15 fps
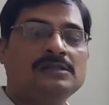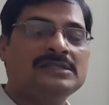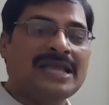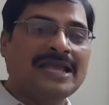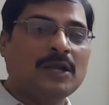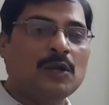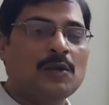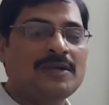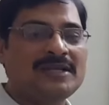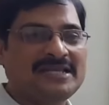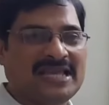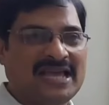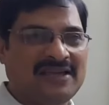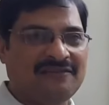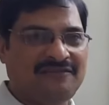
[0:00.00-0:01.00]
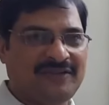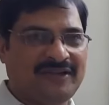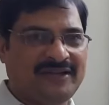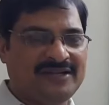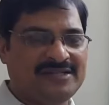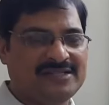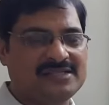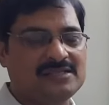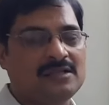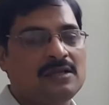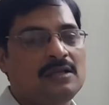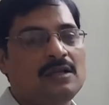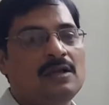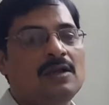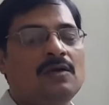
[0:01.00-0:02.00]
cyclonic effects,
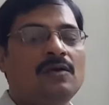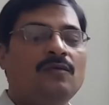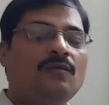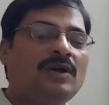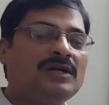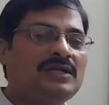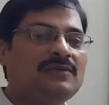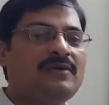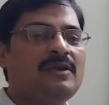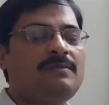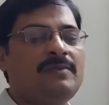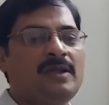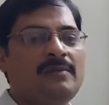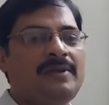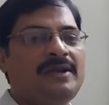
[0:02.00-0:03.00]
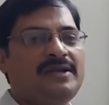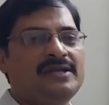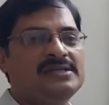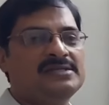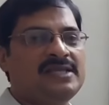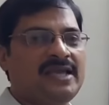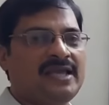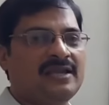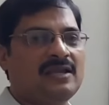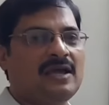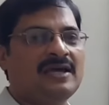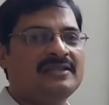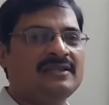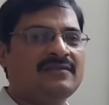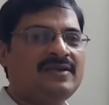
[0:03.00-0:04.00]
whatever maybe it is
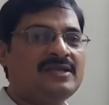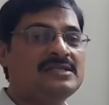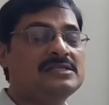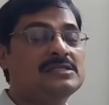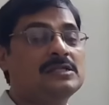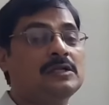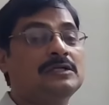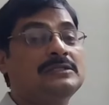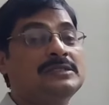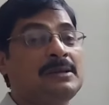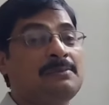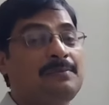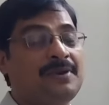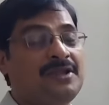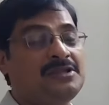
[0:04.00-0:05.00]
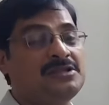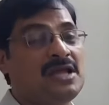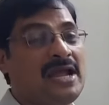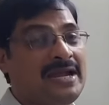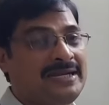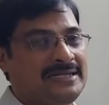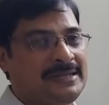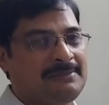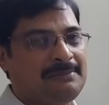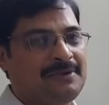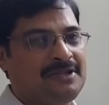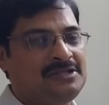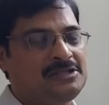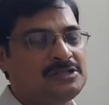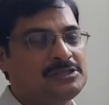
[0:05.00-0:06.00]
there, otherwise high
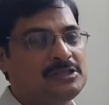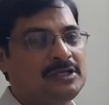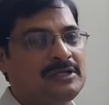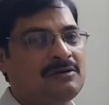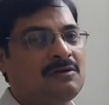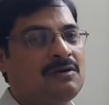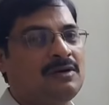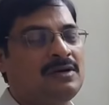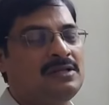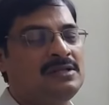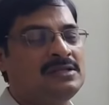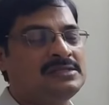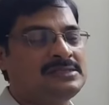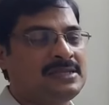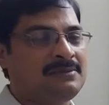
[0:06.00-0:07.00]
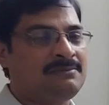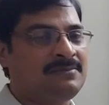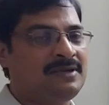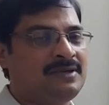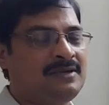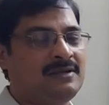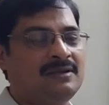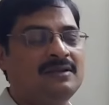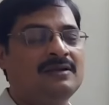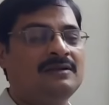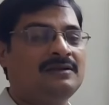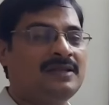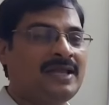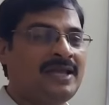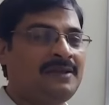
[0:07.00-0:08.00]
temperatures are recorded in the summer
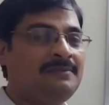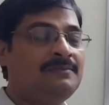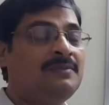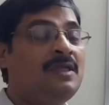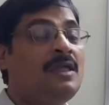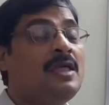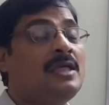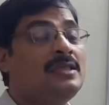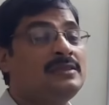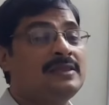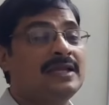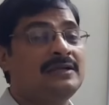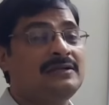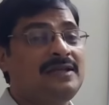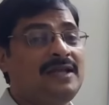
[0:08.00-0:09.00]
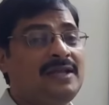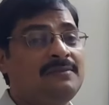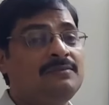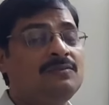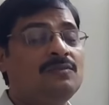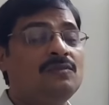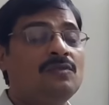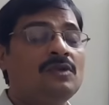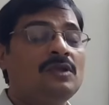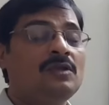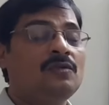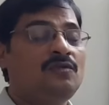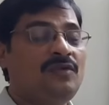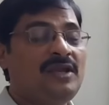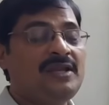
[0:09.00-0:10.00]
time. That time
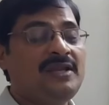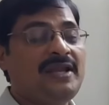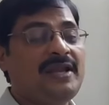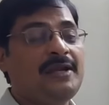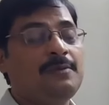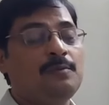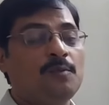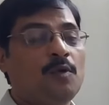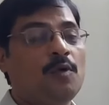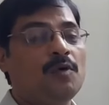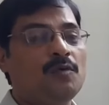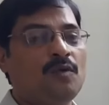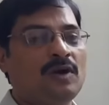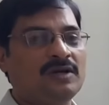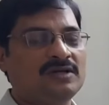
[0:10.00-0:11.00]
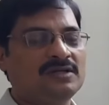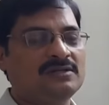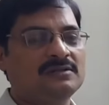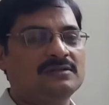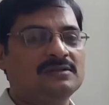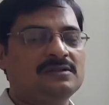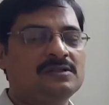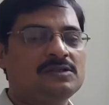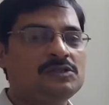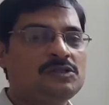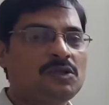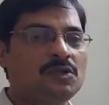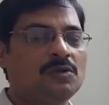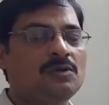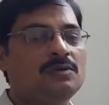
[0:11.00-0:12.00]
we need more water.
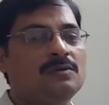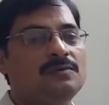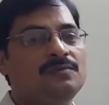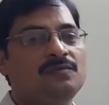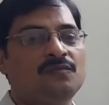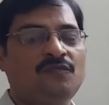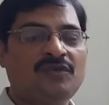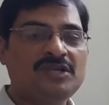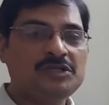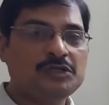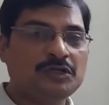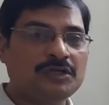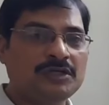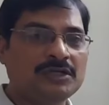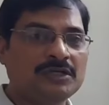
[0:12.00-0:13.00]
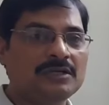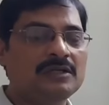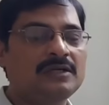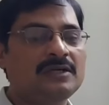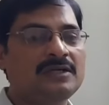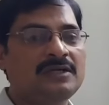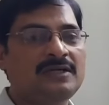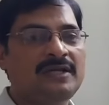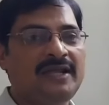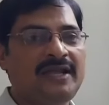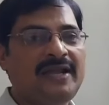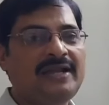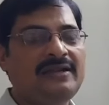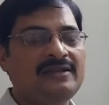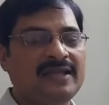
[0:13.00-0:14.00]
So we should
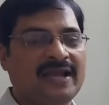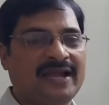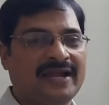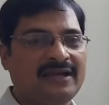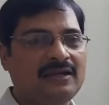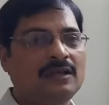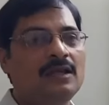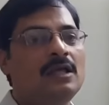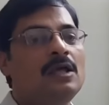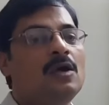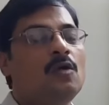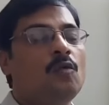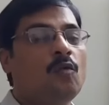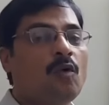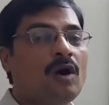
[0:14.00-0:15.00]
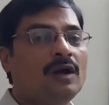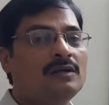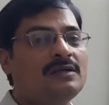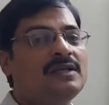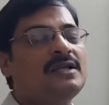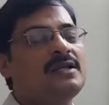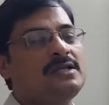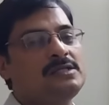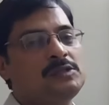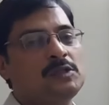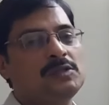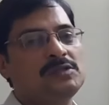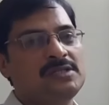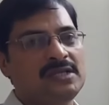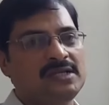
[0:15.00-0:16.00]
need that water
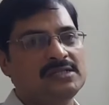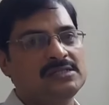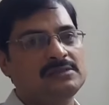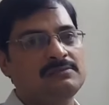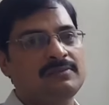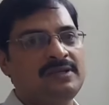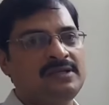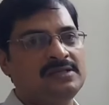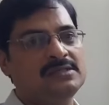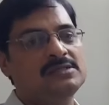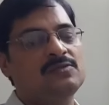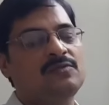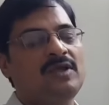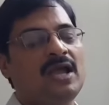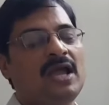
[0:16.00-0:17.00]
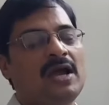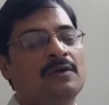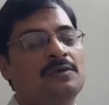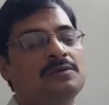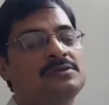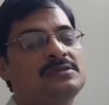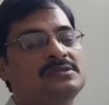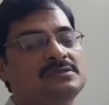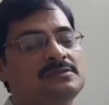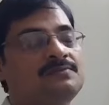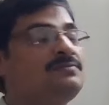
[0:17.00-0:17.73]
resources, means we have to